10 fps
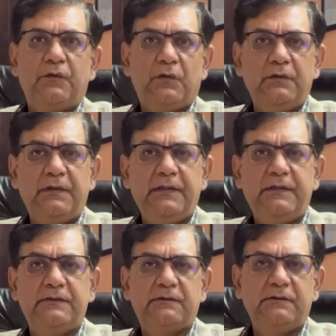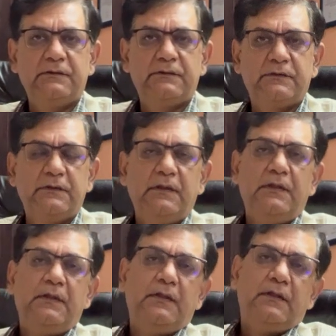already discussed
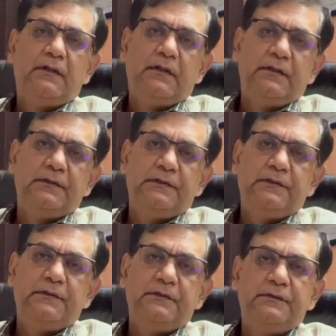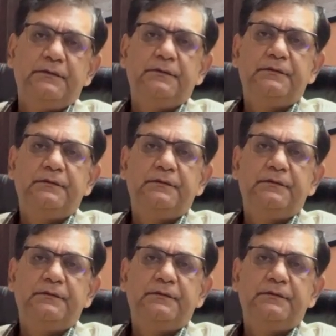the